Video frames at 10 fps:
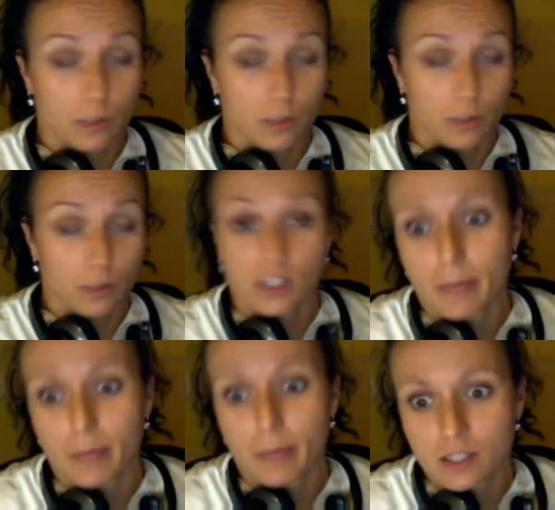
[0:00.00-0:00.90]
would tape
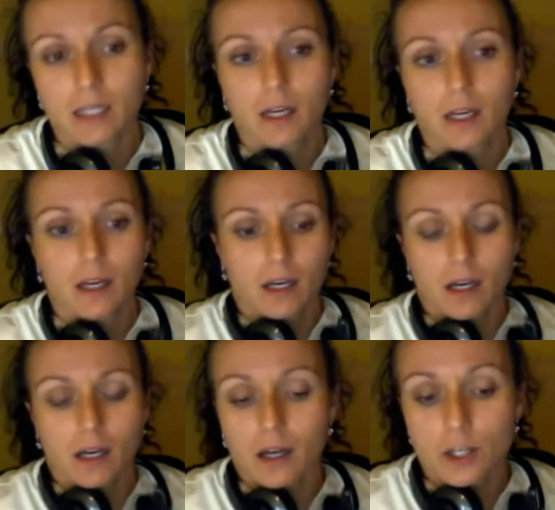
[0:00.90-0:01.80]
us separately
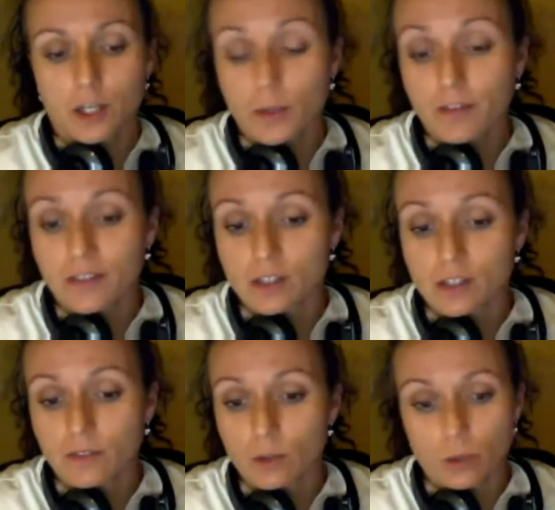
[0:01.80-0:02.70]

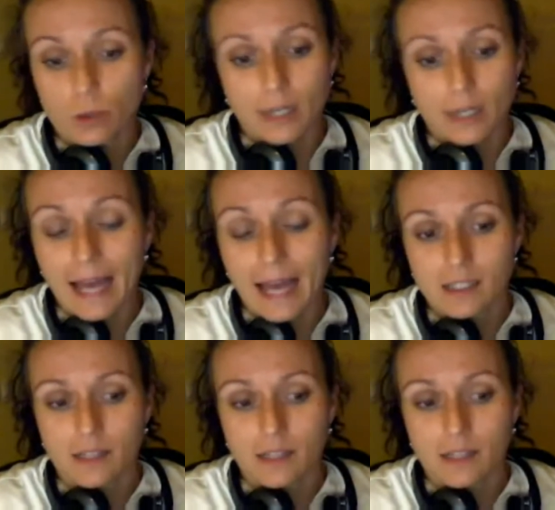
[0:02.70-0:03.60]
during festivals or
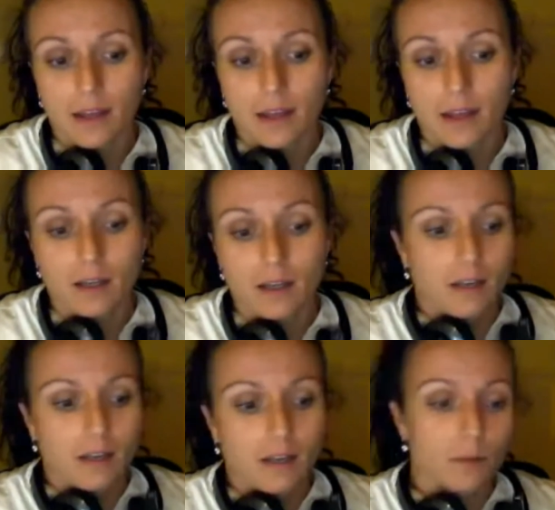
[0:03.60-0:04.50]
classes, and
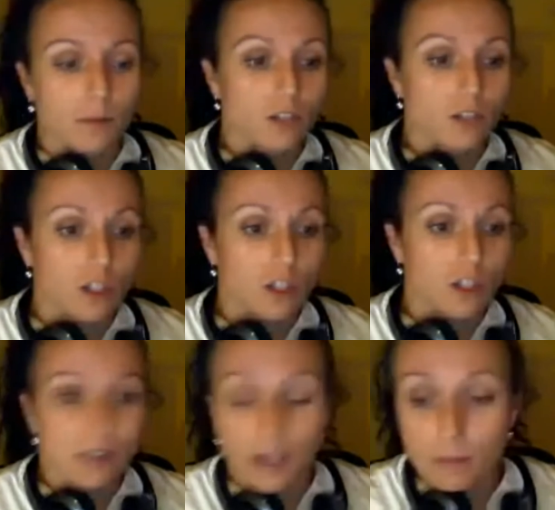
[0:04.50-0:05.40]
then they
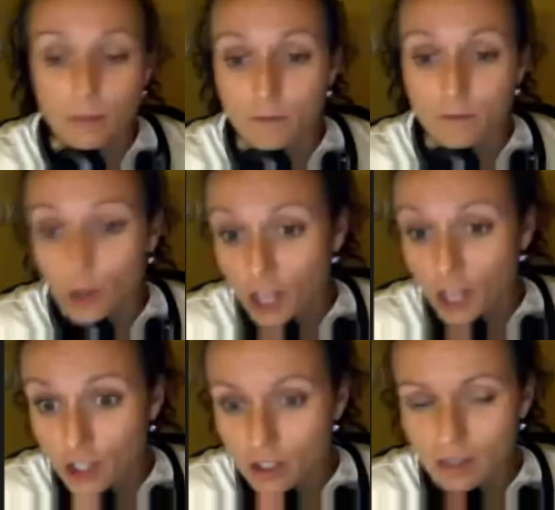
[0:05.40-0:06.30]
would teach the same
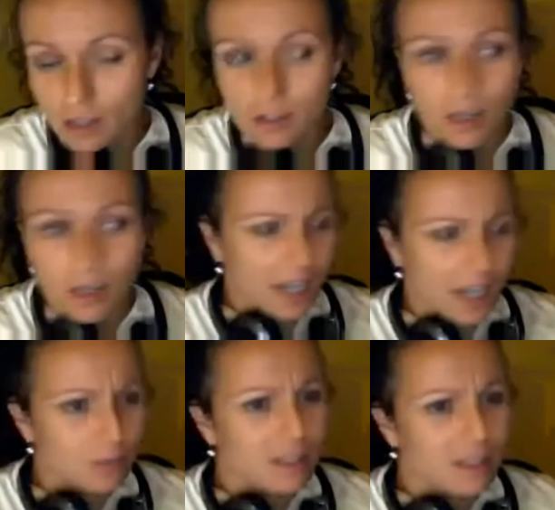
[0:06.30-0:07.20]
variations.